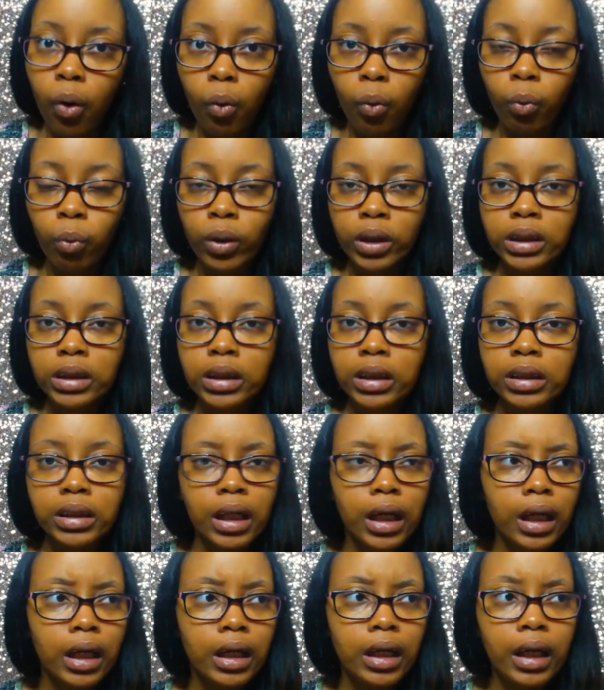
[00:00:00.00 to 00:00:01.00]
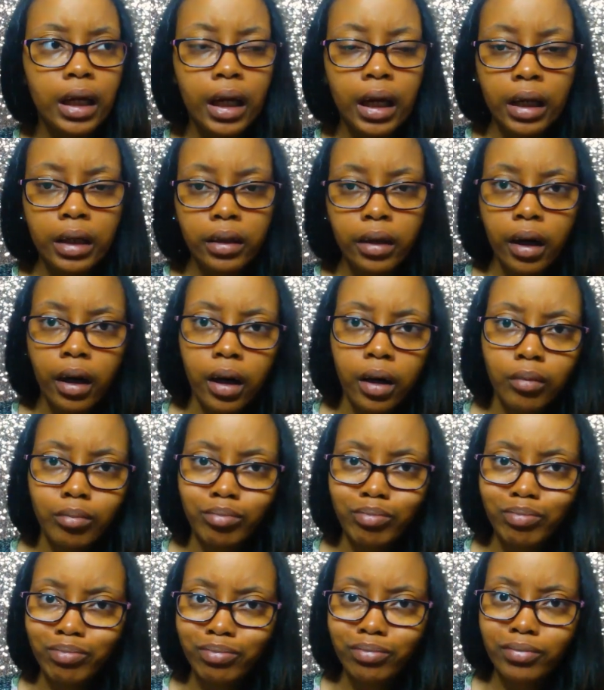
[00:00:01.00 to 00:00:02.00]
what's to say he can't
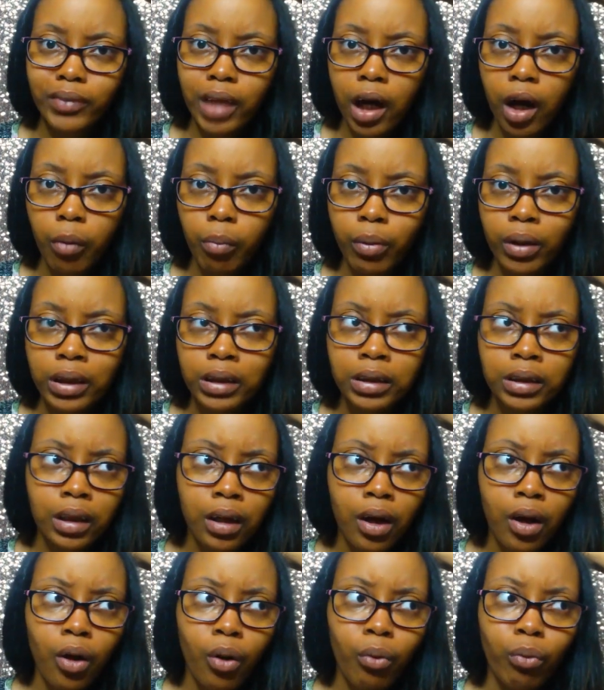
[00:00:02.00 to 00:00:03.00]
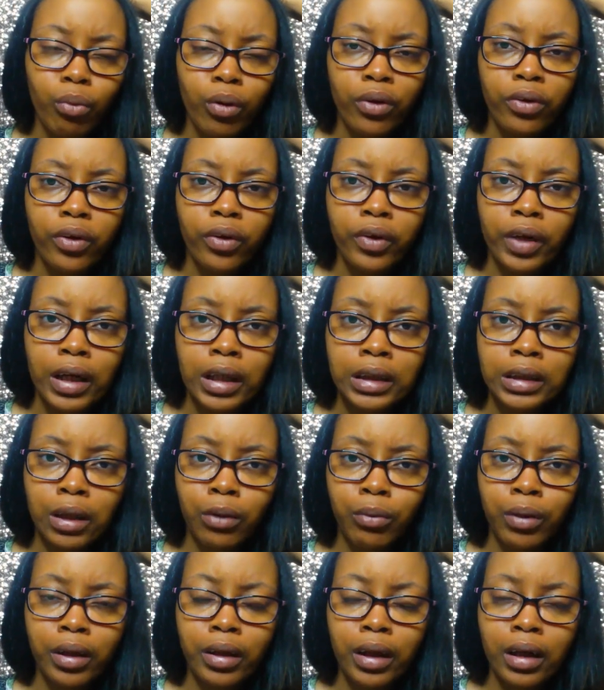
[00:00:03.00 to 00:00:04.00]
um, help us with the things
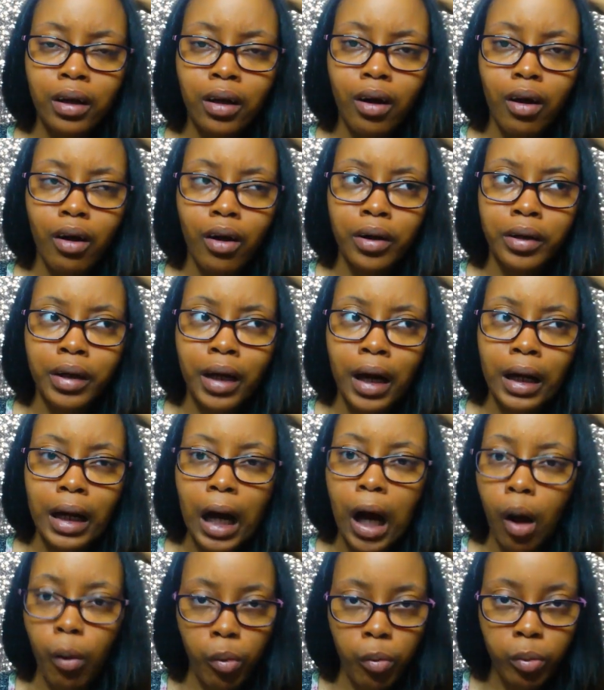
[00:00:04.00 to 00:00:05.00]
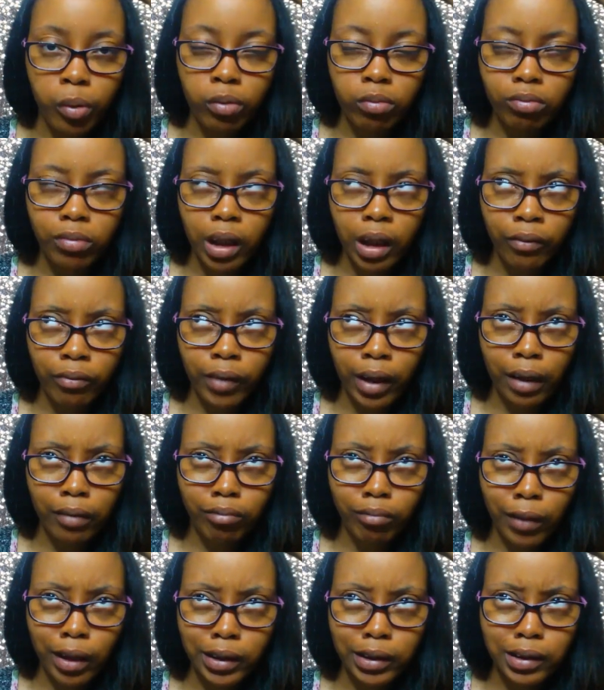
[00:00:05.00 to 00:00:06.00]
that we think are not helpable, if that
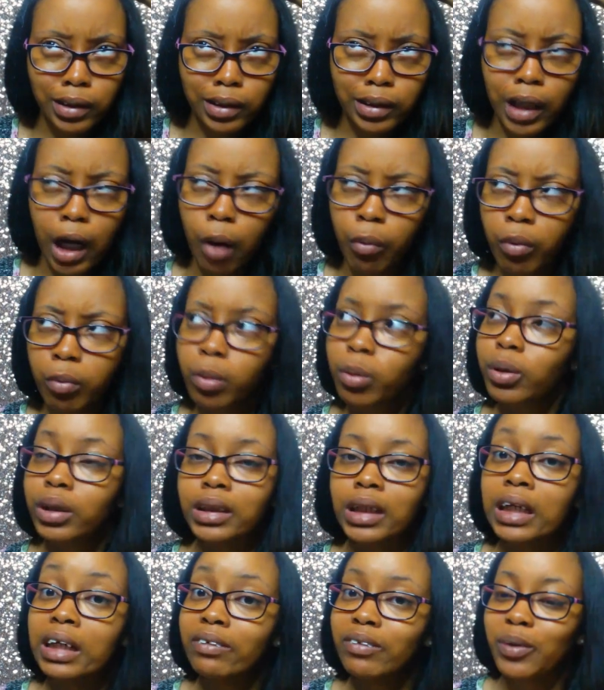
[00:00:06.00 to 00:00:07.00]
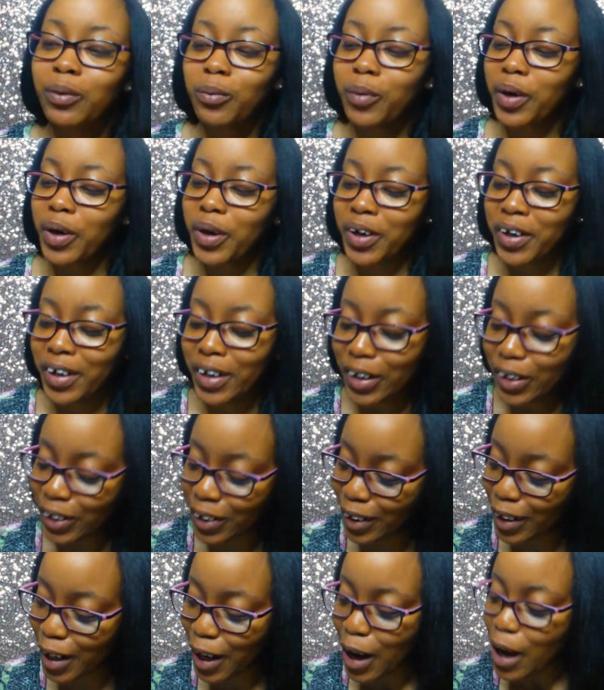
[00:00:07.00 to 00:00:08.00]
makes sense. Helpable? Is that even a word?
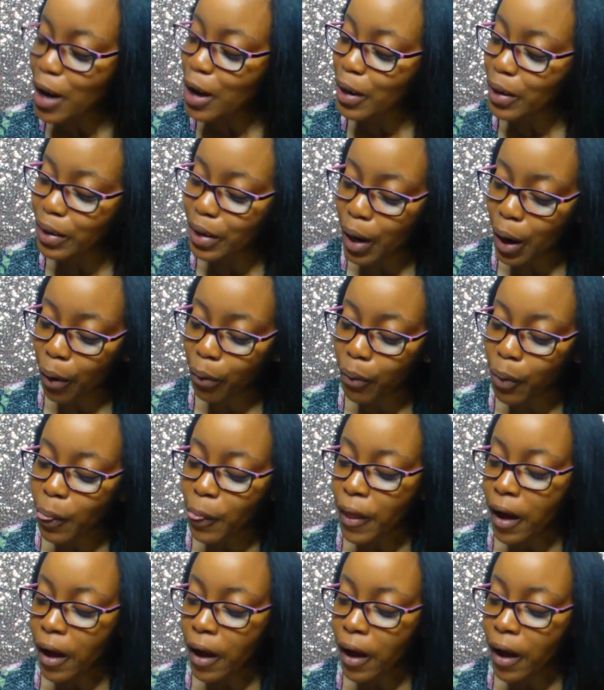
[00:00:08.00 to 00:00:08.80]
No.